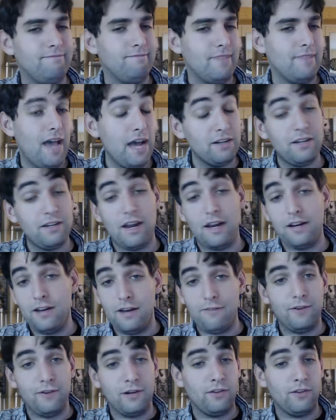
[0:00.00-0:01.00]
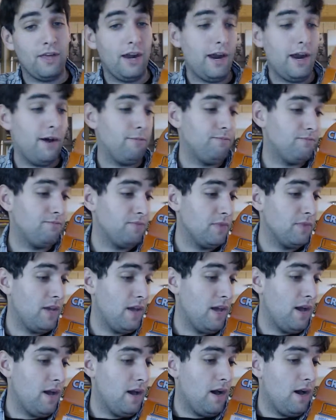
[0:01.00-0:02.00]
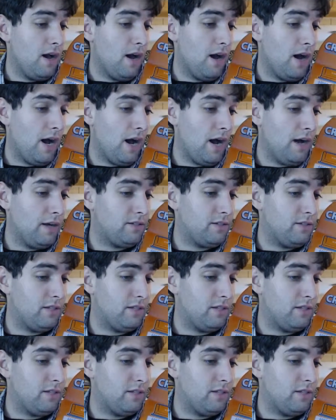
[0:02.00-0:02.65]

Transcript: How did I not figure that out?